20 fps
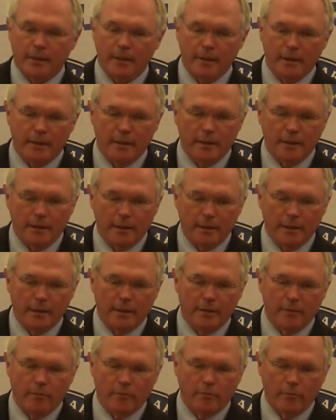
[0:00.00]

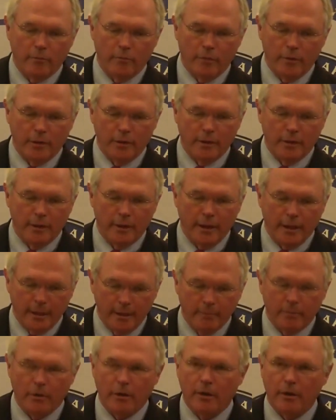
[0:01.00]
Anbar
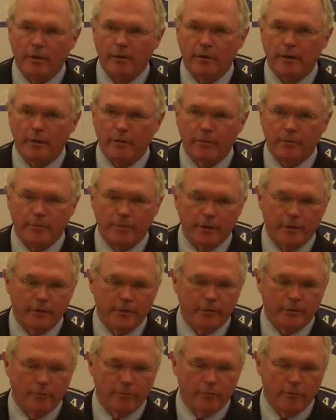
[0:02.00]
and other
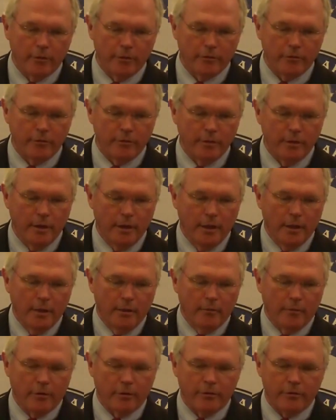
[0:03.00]
places in
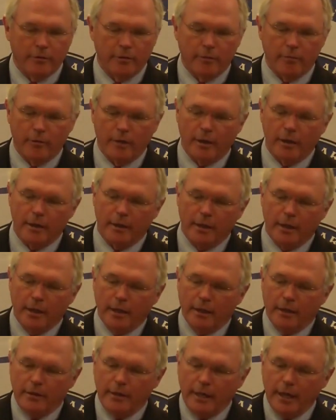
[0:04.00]
Western Iraq.
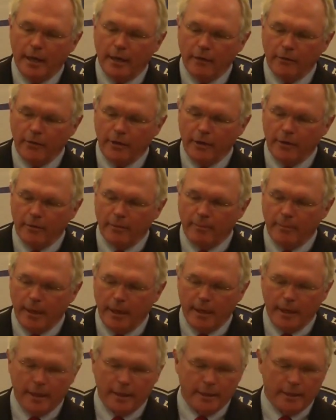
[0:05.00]
Now they are
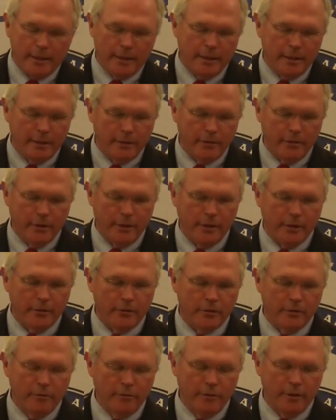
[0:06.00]
back. The
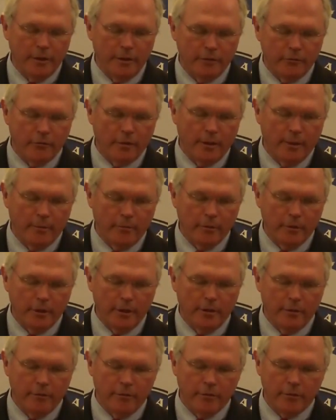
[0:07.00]
Sunni tribal
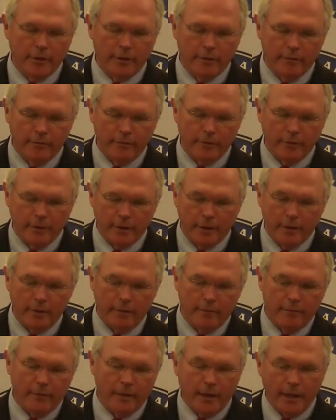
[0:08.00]
leaders have kind
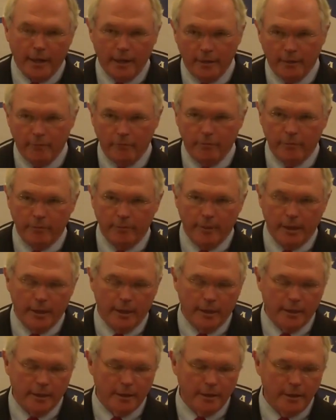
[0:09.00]
of had it with
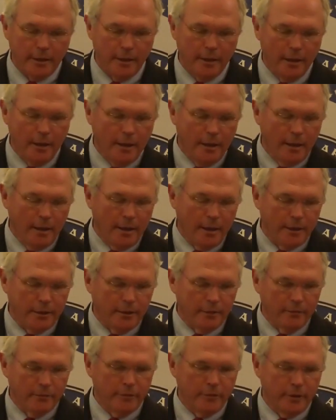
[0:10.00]
Maliki. I
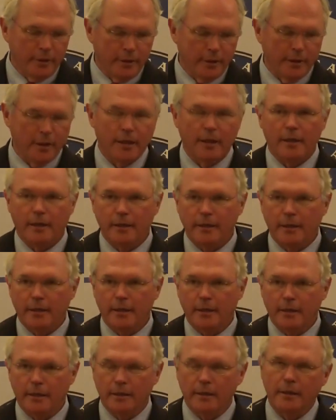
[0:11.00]
don't think
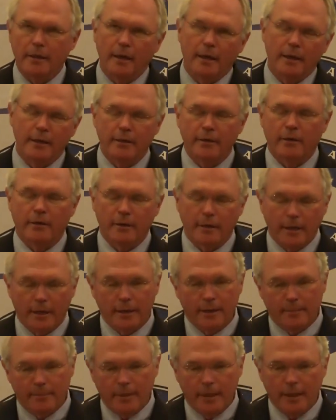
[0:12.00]
Haidar
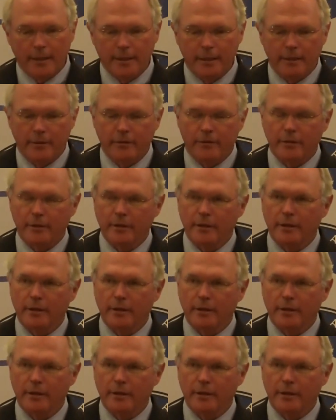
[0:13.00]
al-Abadi's